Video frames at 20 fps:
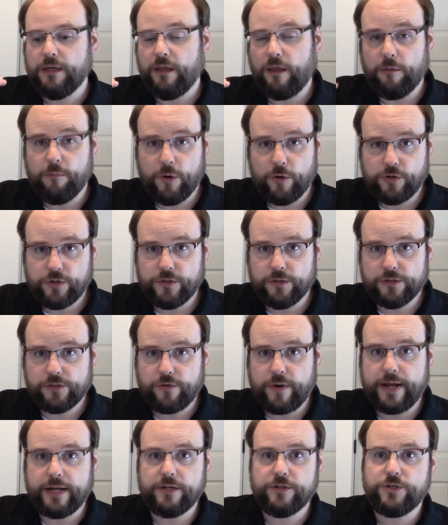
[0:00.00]
emotional
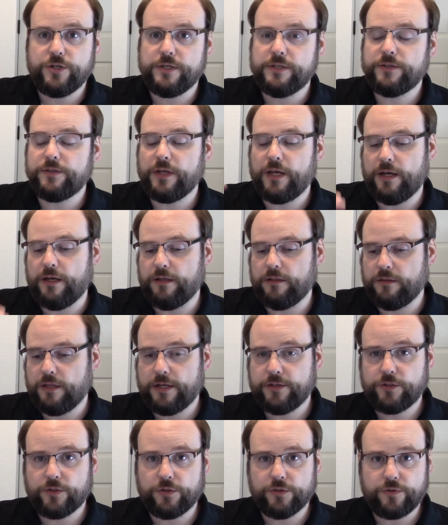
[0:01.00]
strategies,
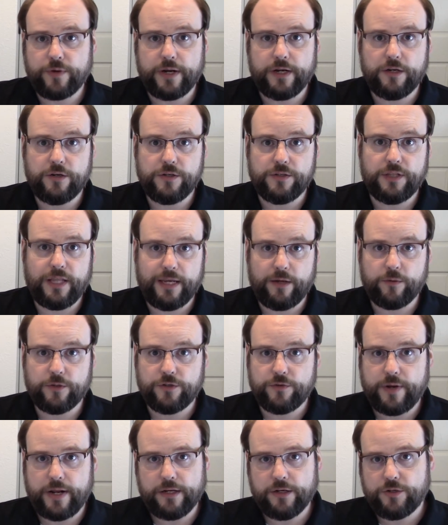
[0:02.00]
logical strategies, language
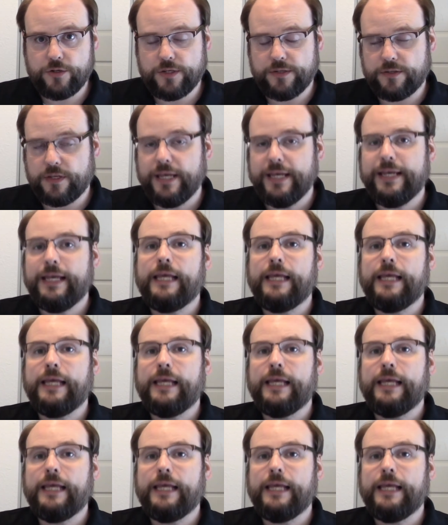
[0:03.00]
strategies.